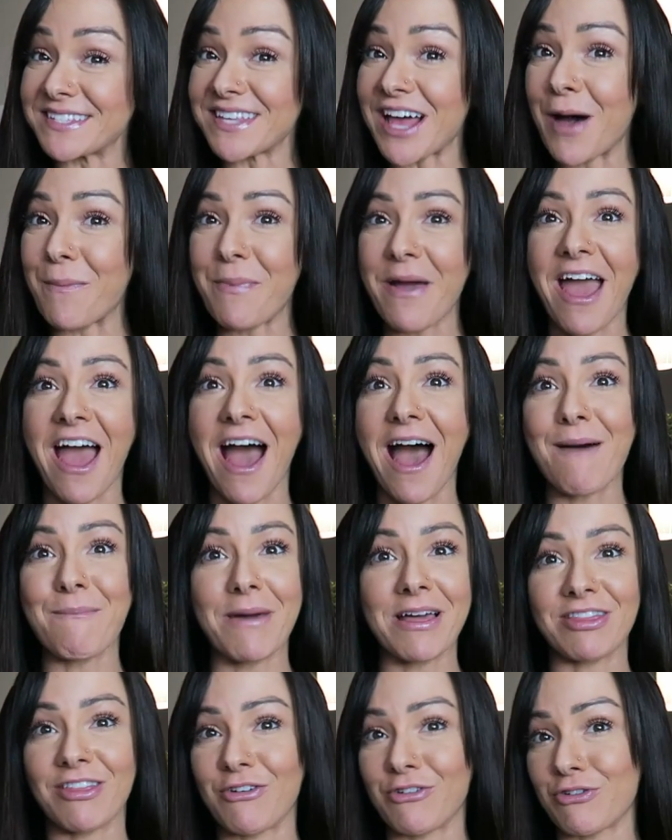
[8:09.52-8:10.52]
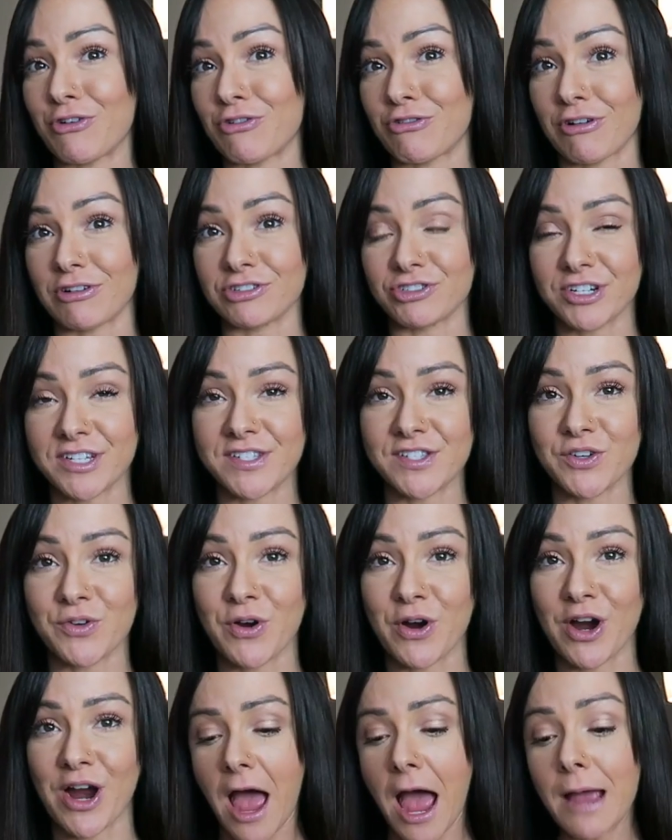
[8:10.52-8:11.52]
this up at my local grocery
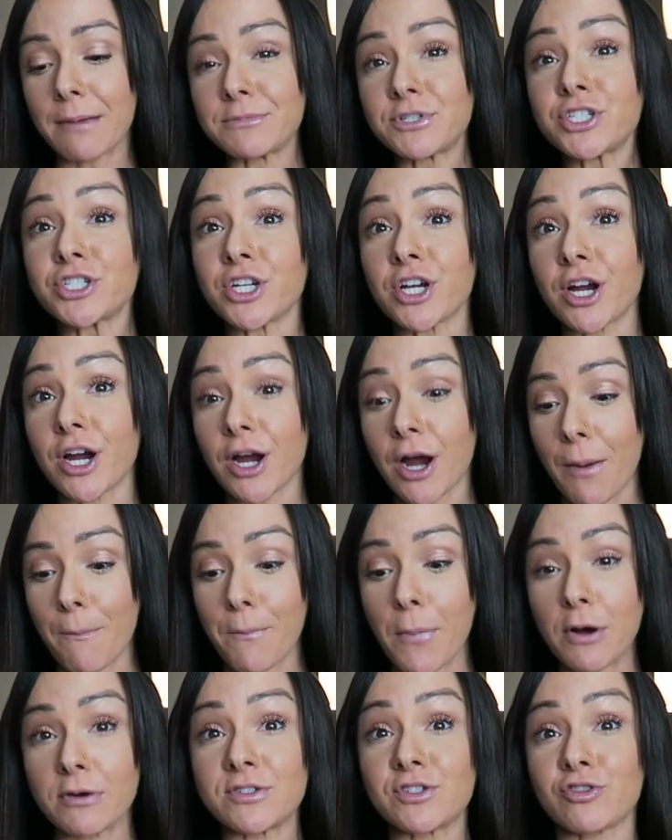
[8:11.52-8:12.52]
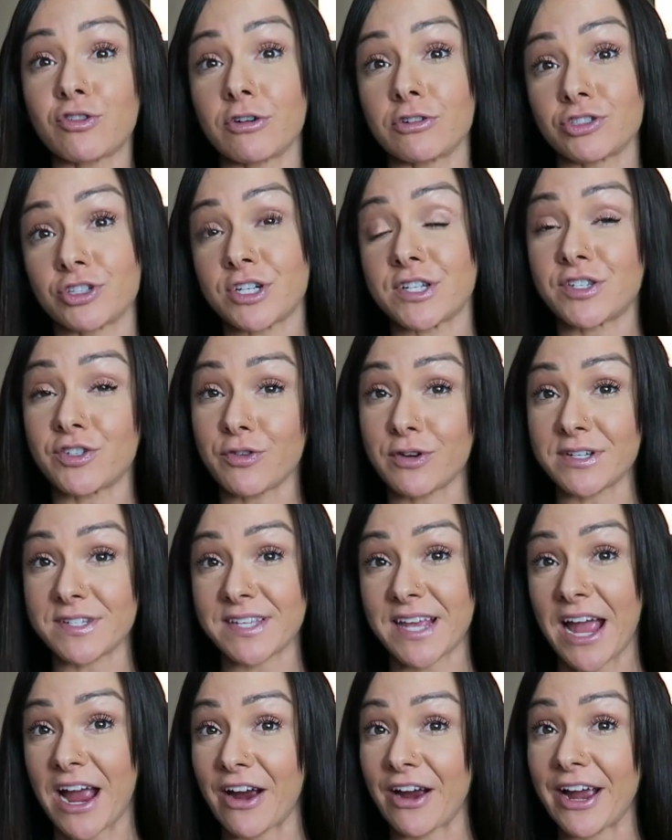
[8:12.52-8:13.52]
store. I'm sure most grocery stores
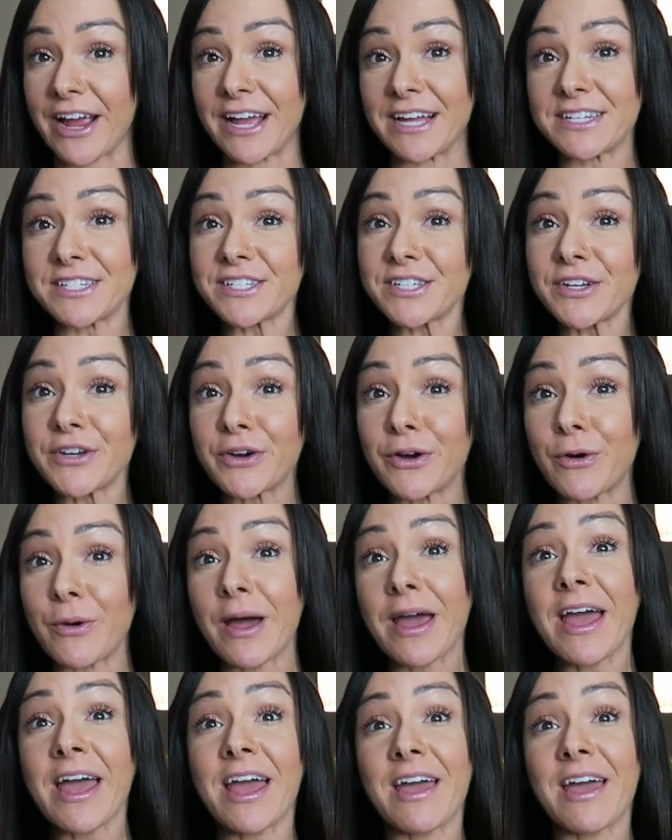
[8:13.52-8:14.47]
carry it too.